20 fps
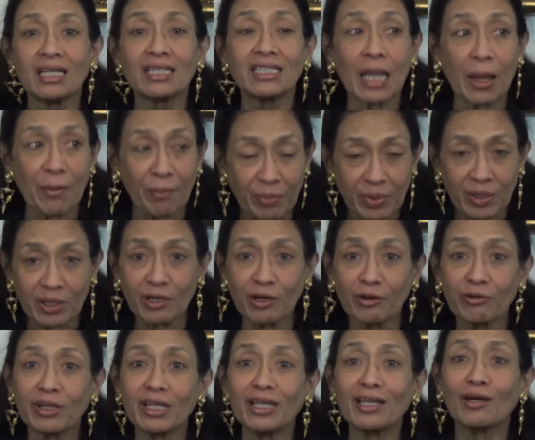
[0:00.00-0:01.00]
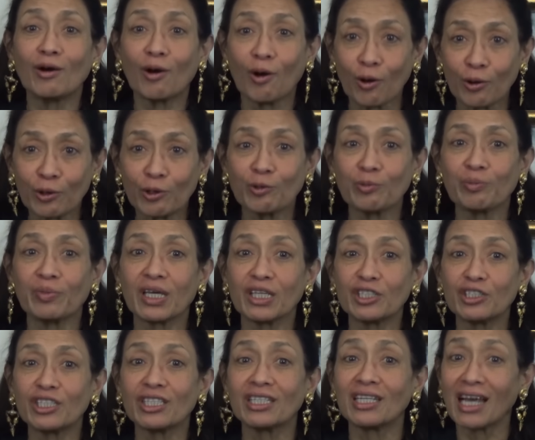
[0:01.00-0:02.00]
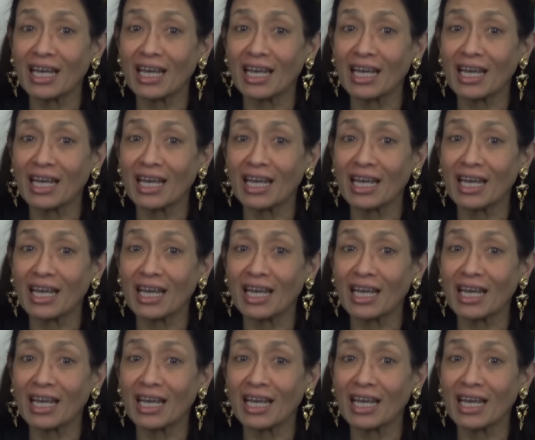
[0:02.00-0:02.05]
temporary occupation